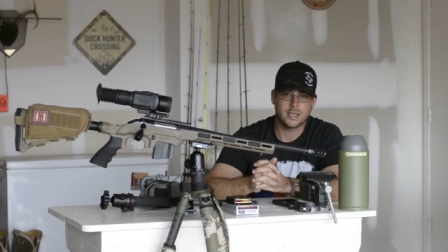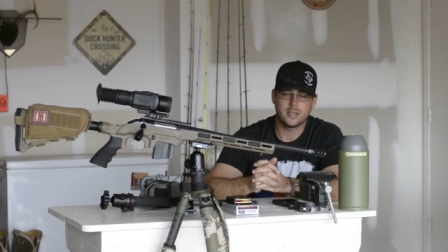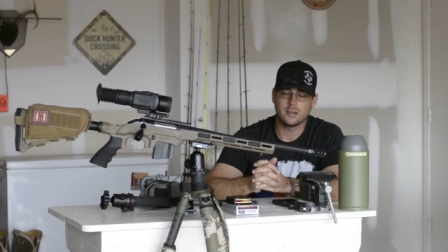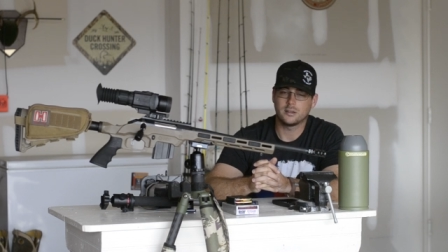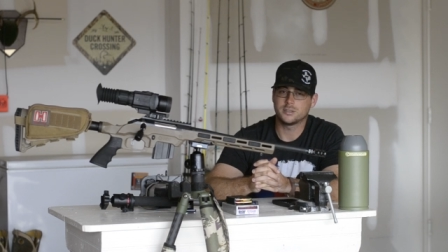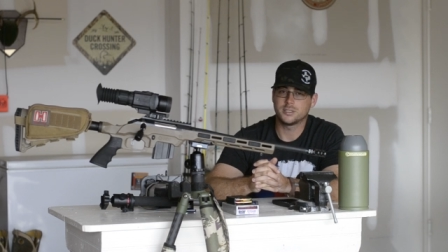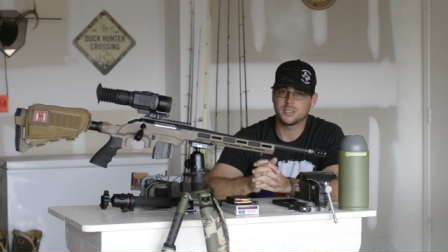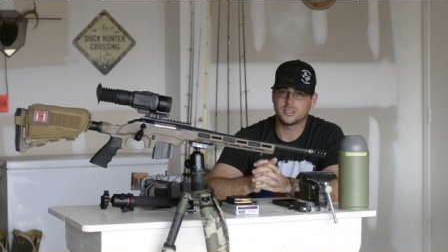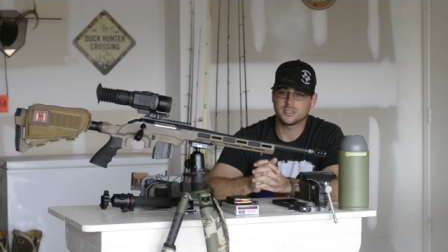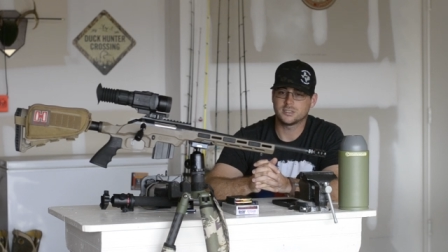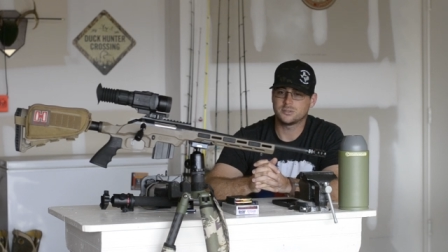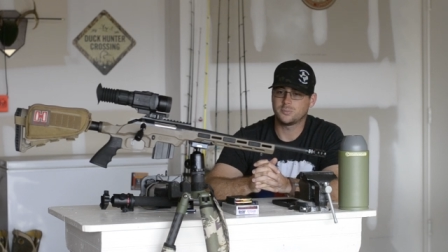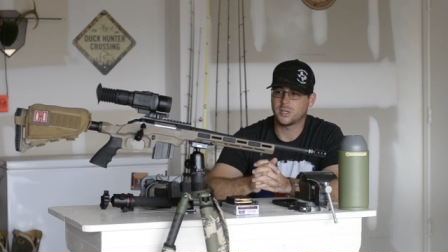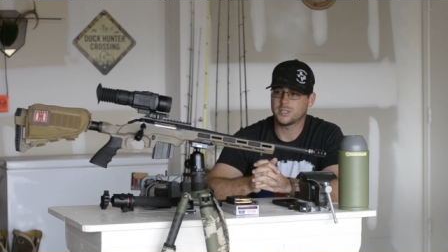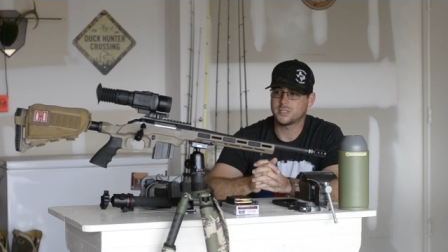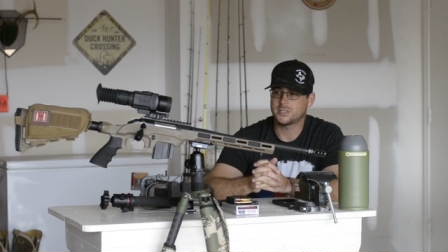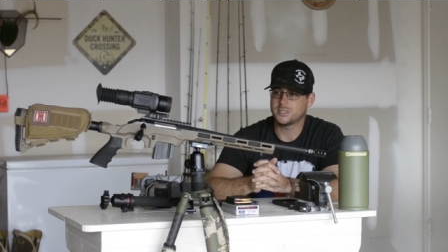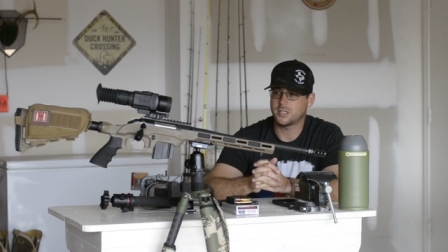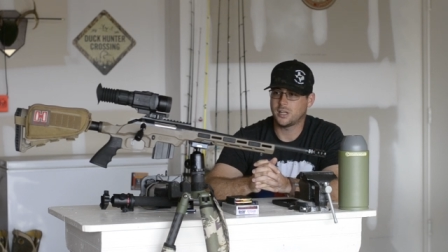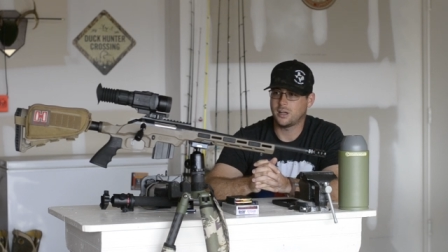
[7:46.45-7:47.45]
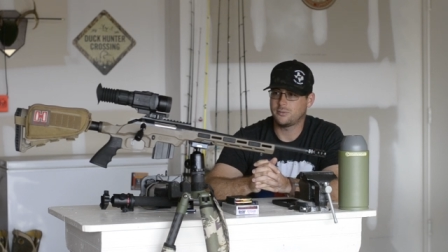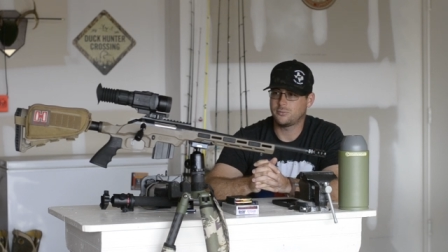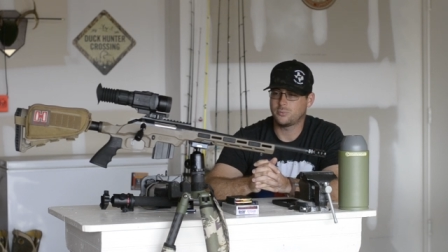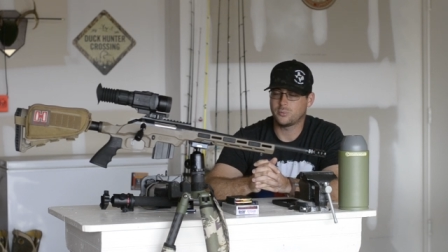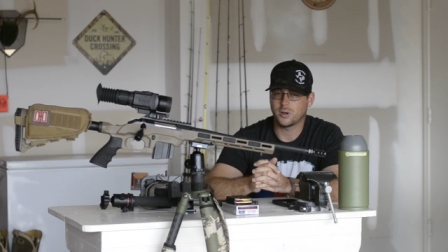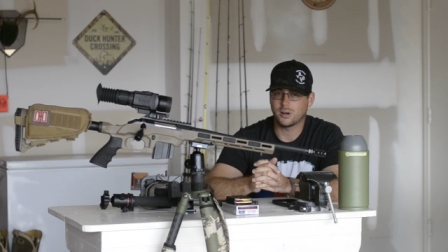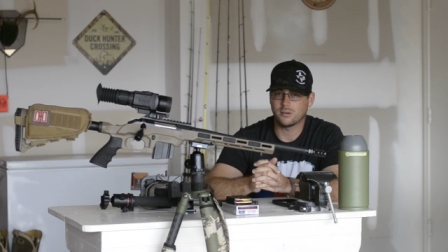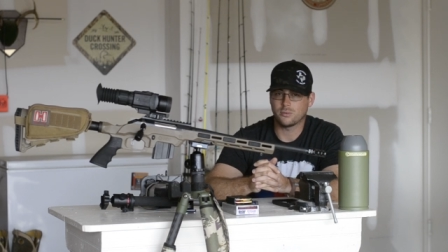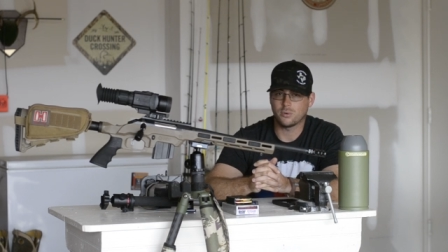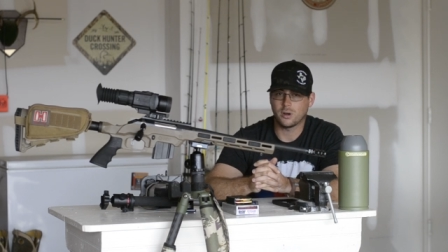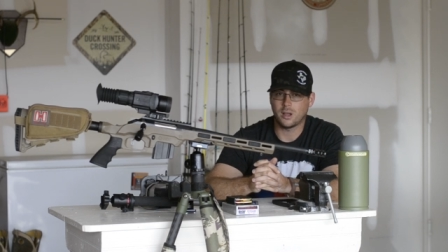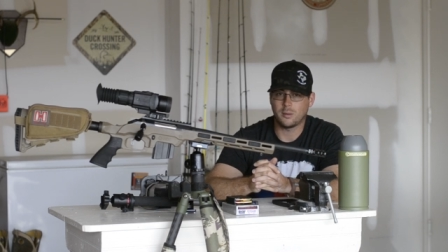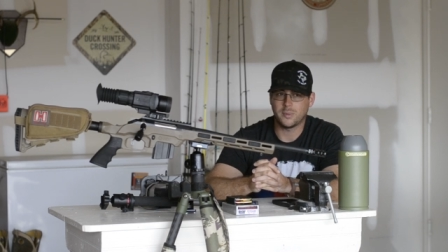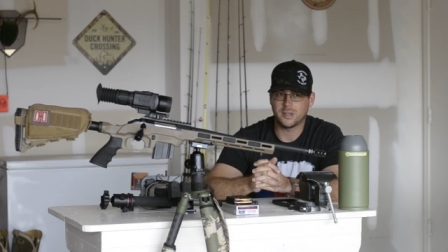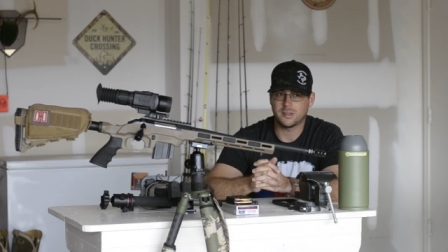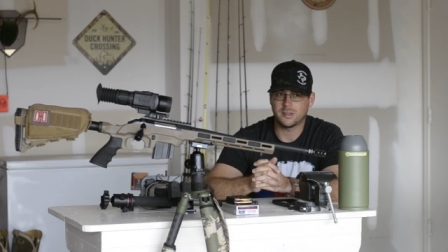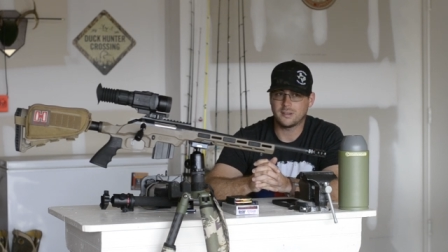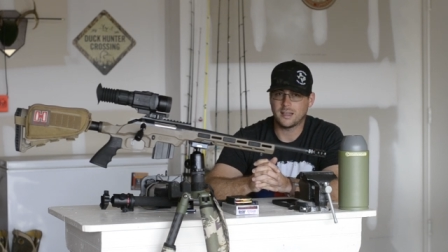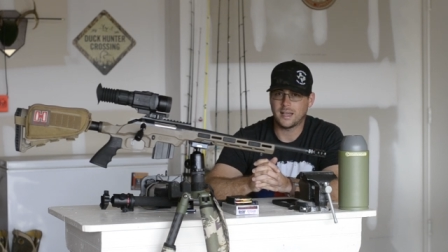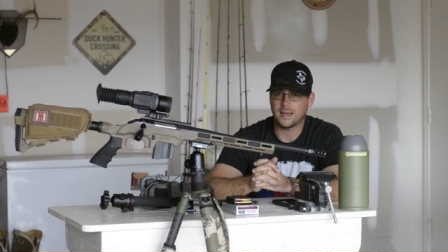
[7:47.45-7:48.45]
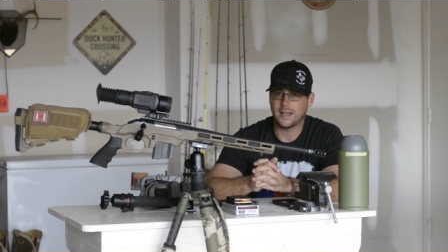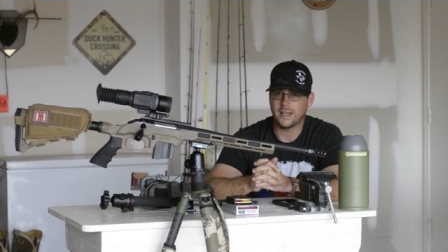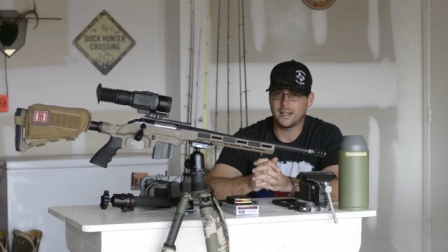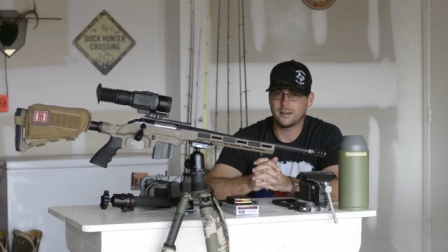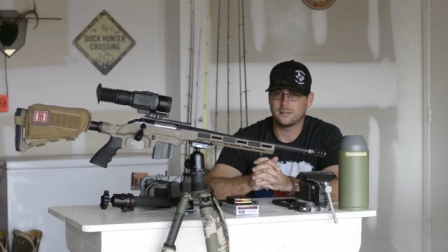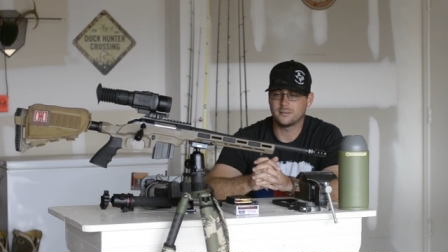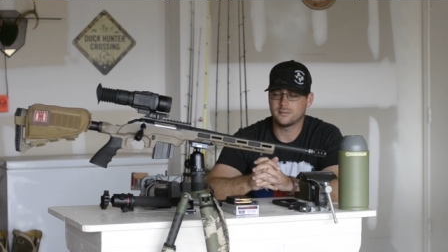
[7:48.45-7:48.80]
and I kill just as much stuff whenever I'm